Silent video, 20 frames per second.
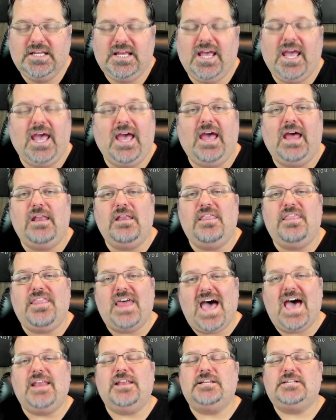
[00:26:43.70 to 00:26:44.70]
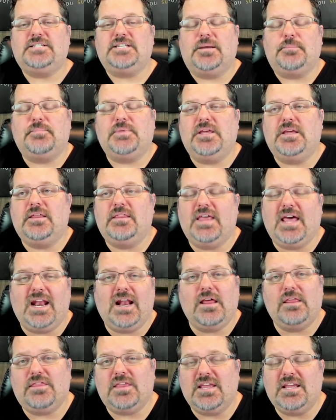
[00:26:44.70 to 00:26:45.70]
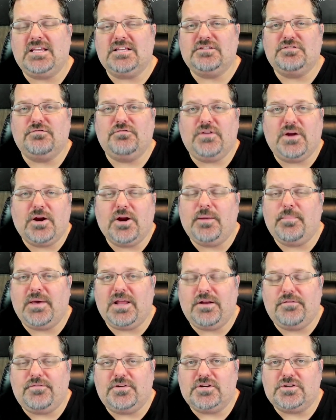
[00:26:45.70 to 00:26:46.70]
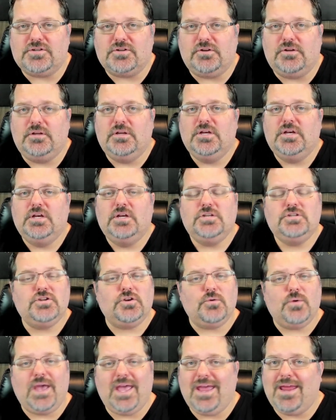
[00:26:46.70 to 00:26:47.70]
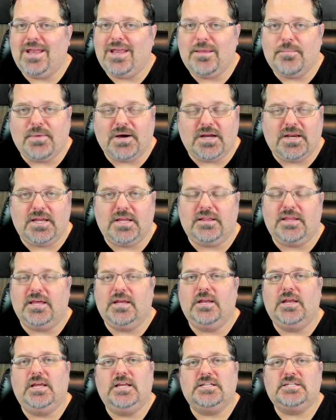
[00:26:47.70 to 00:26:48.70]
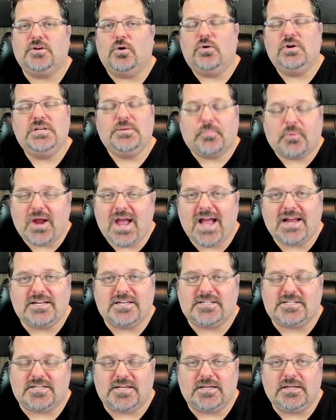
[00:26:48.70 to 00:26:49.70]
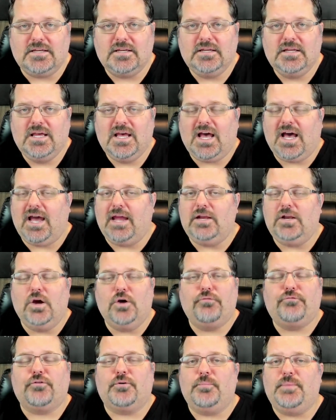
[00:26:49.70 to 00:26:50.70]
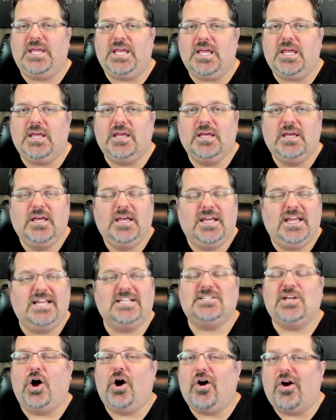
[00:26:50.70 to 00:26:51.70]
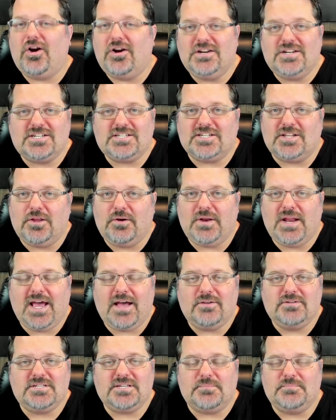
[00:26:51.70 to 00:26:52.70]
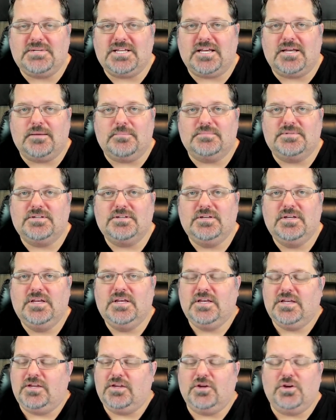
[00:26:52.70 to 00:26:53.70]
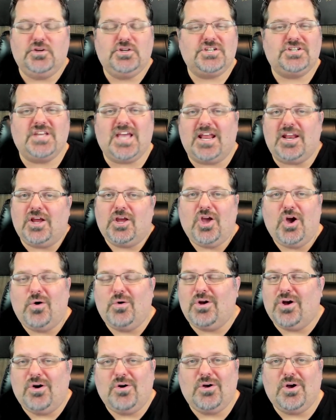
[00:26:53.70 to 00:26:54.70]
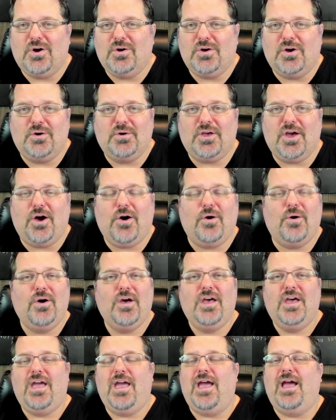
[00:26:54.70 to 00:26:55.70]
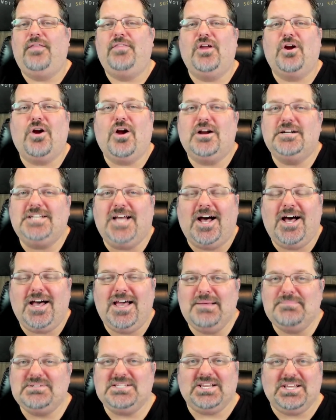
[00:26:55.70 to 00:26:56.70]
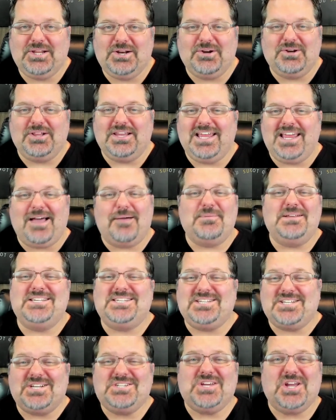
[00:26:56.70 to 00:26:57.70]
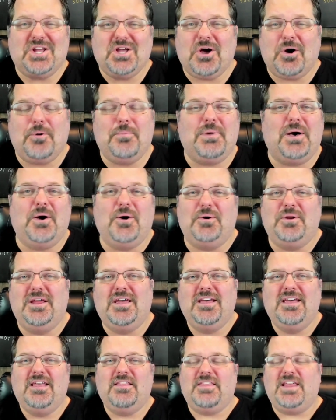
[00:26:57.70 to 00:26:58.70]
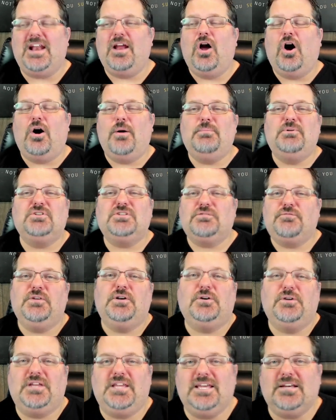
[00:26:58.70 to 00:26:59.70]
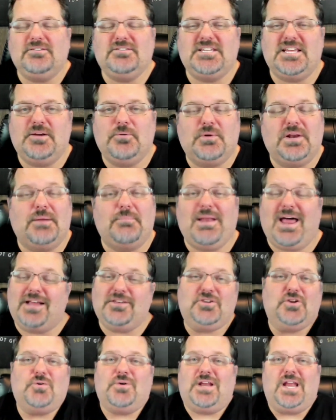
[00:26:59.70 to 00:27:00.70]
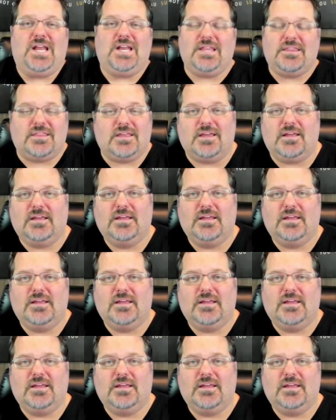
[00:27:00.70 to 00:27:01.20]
And that is something that I think is very beneficial to anybody that is going to practice it. I know for me, it's hard to slow down sometimes. You just kind of go, go, go, go, go. And there are times, literally, I'm in such a go mode that I almost feel guilty when I'm not doing anything.